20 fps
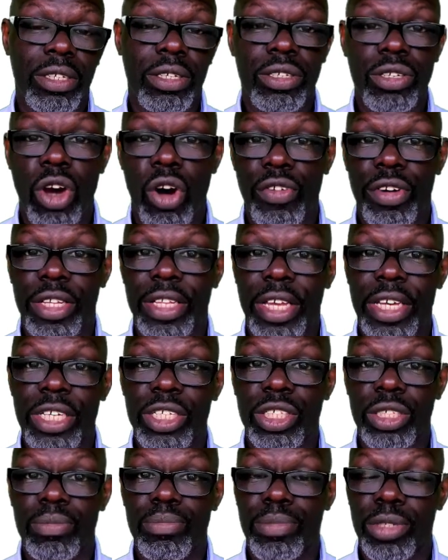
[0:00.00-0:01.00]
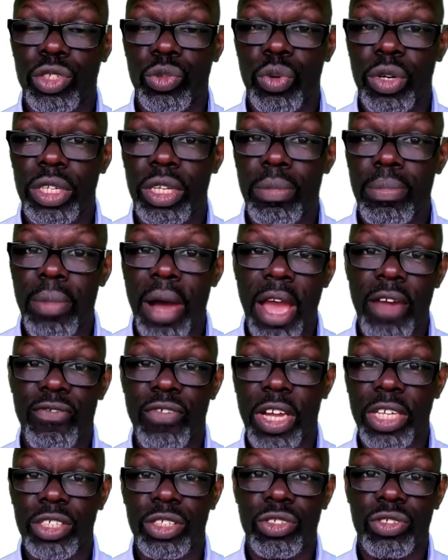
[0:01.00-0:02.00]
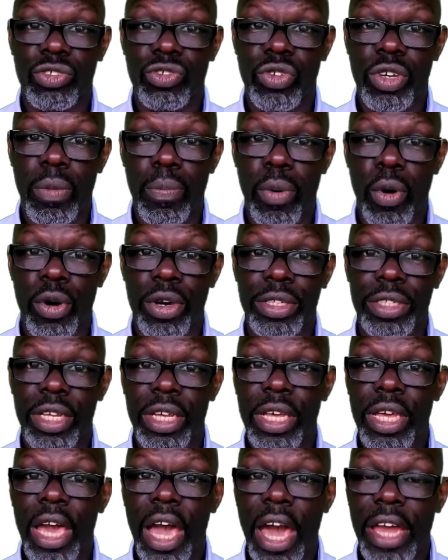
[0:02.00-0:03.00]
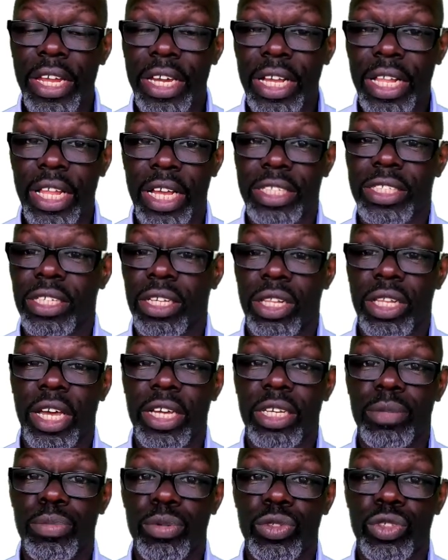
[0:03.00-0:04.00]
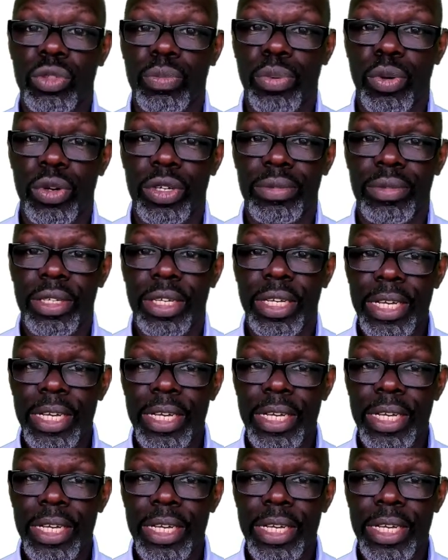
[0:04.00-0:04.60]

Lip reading: correlation between a myofascial trigger point and a classical acupuncture point.